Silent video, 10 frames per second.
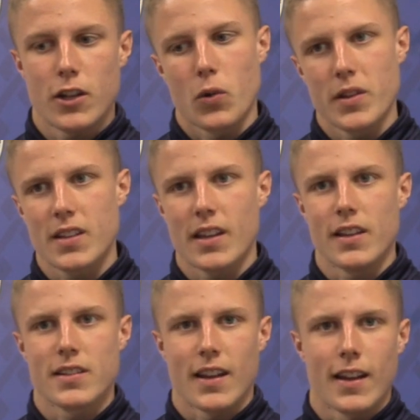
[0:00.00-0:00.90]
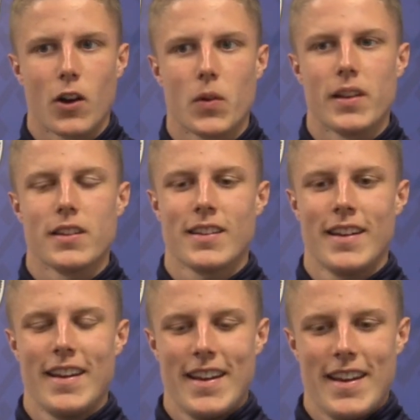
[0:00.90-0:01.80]
you know, he said hello,
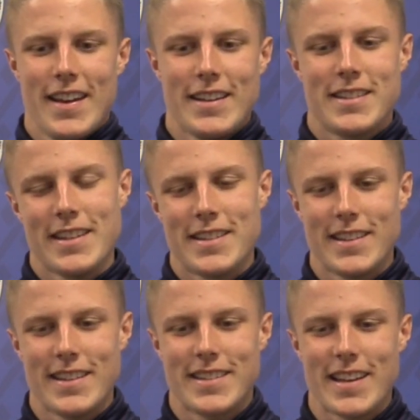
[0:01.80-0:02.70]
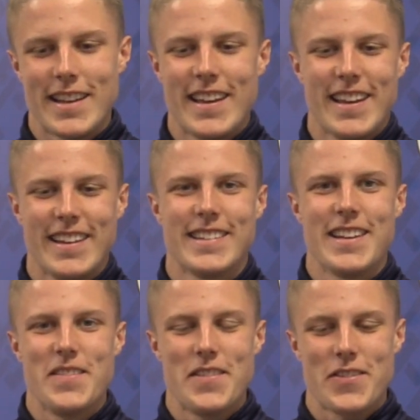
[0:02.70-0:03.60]
he's
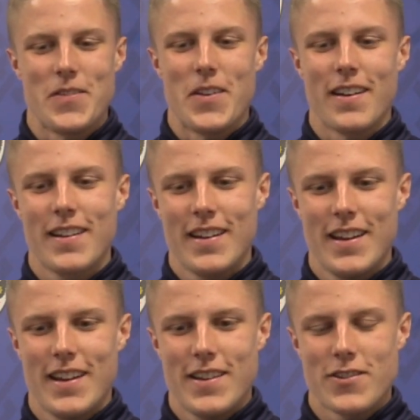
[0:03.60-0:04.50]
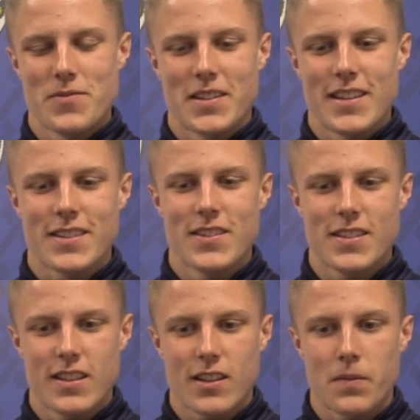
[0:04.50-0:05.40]
seen me from a
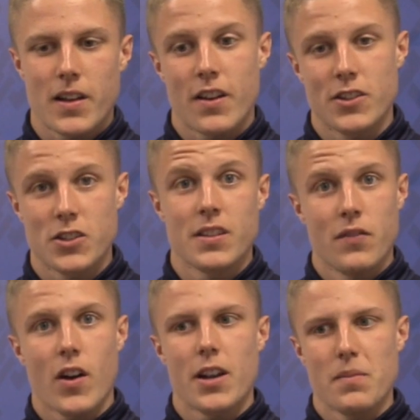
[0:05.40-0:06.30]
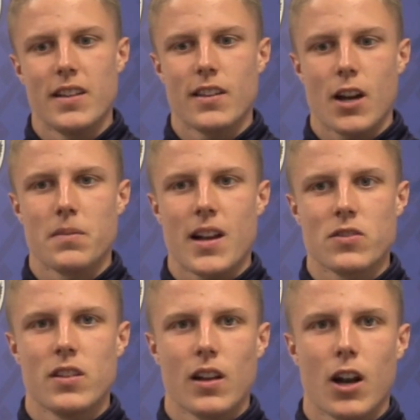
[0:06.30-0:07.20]
distance. He's come down and just invited me to come
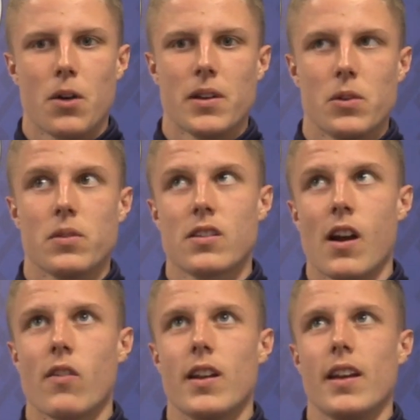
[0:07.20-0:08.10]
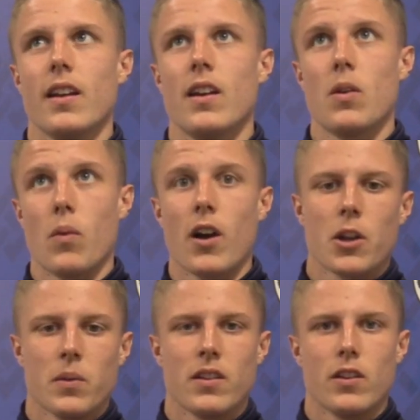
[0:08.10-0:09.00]
down to the club. He was currently
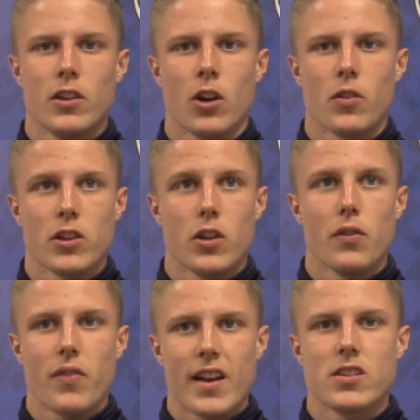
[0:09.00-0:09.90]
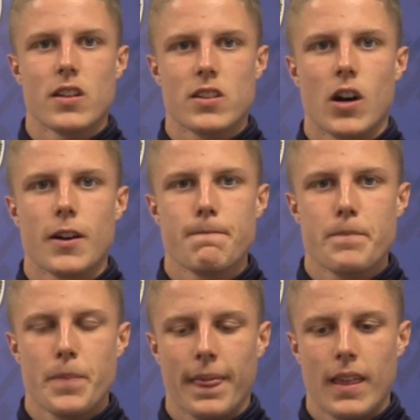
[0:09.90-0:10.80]
working with the youth phase at the time.
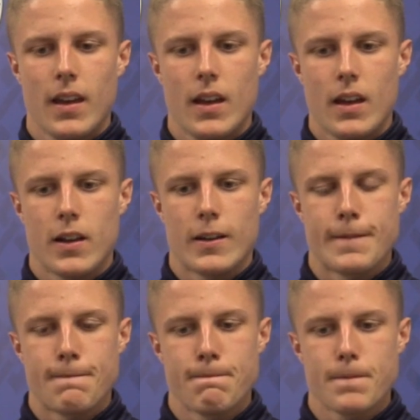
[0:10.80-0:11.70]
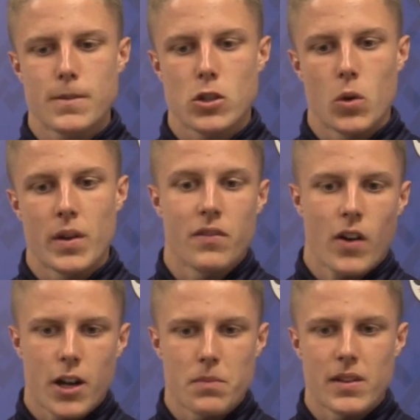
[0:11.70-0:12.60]
So he
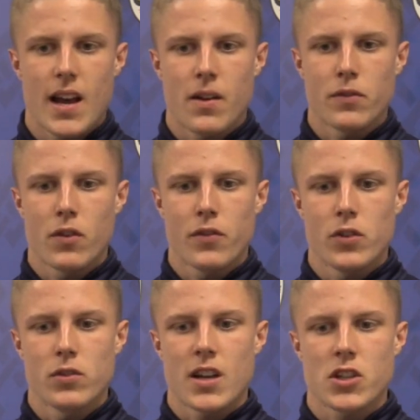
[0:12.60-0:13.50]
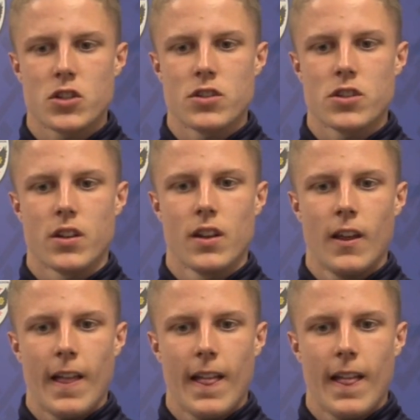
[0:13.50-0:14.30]
invited me down for a few sessions, and